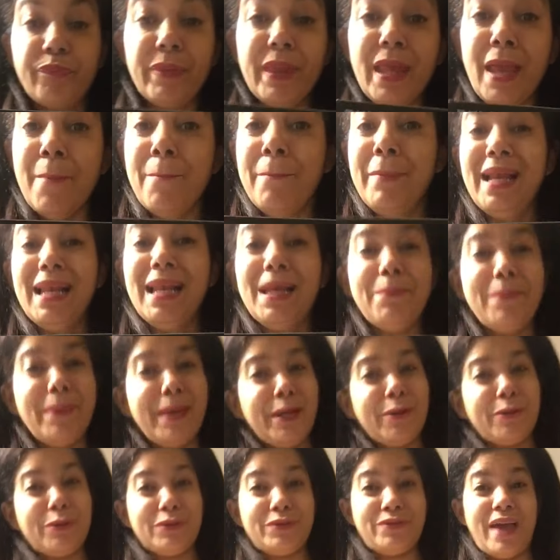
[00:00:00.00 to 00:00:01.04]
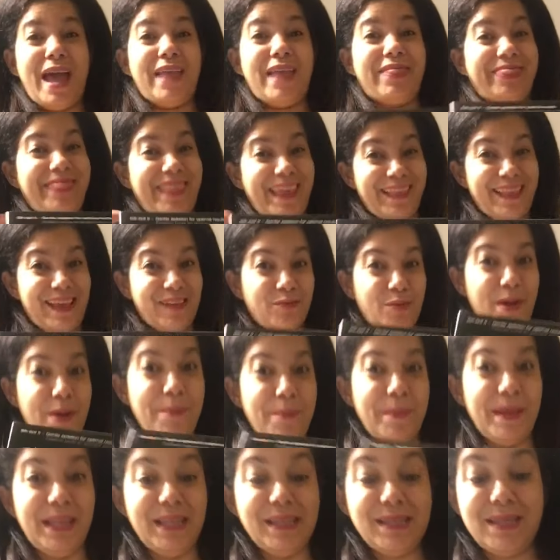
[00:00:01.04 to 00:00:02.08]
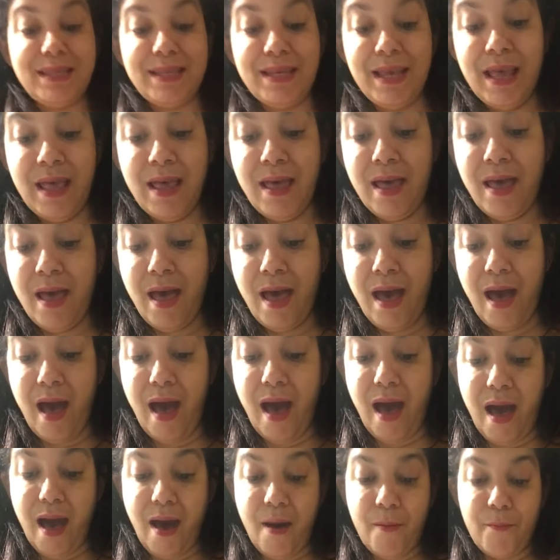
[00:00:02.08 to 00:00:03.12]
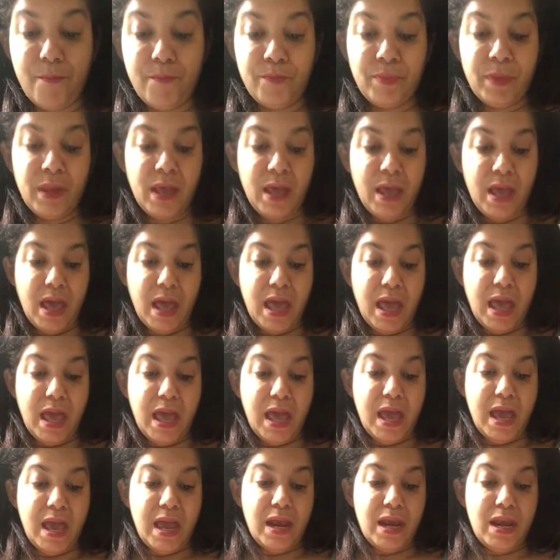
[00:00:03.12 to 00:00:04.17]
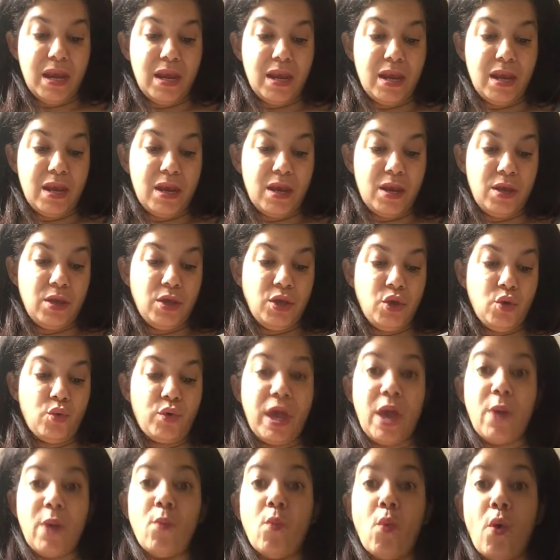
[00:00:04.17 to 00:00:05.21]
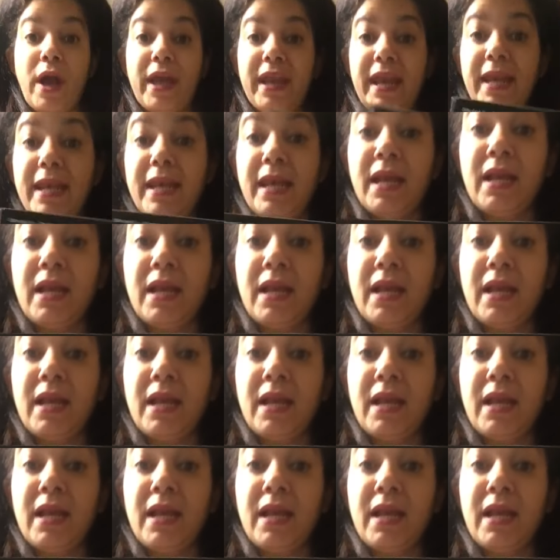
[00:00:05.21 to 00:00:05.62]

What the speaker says: millimeters, I think that's what it means. And you can wet it.